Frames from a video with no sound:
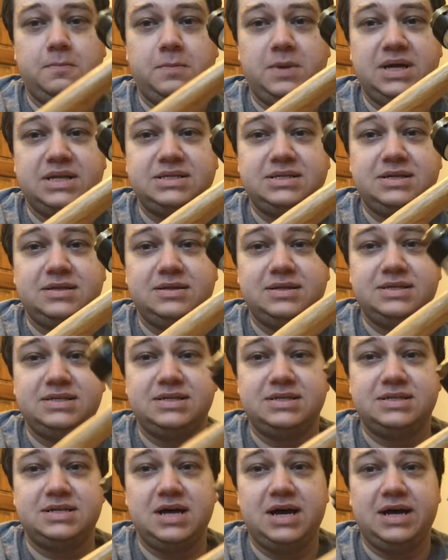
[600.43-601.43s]
But
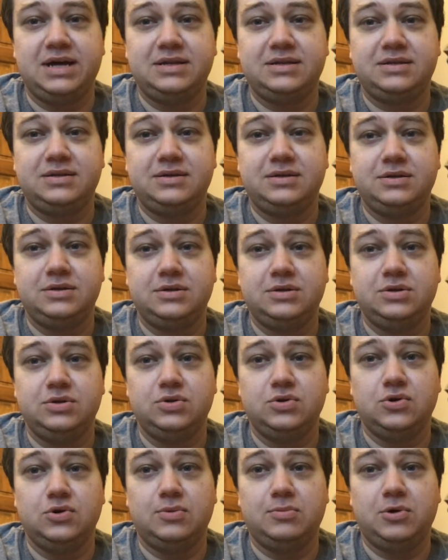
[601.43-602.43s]
this is not
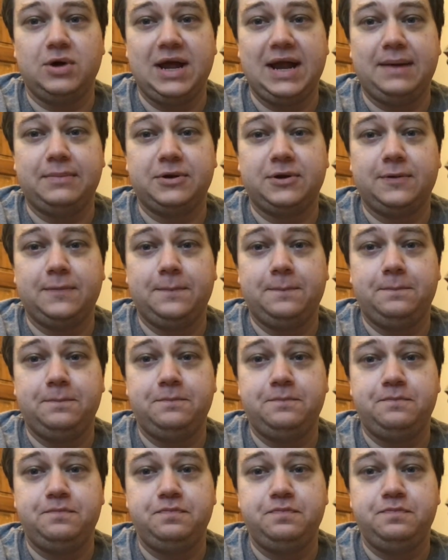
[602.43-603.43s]
normal hammer.
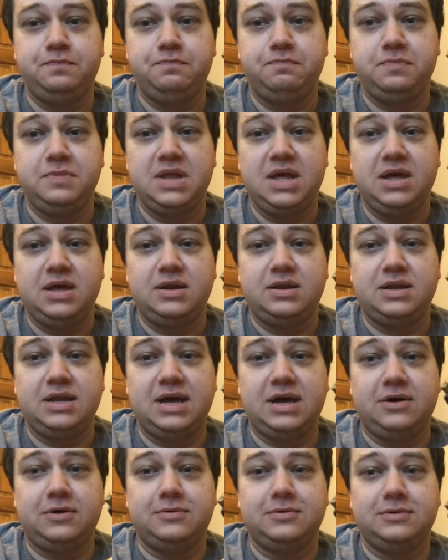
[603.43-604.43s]

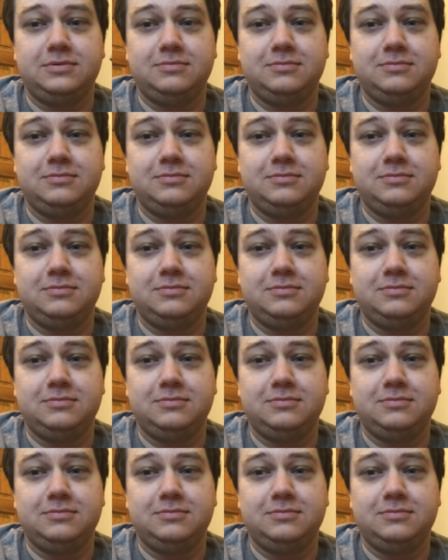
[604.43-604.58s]
Now,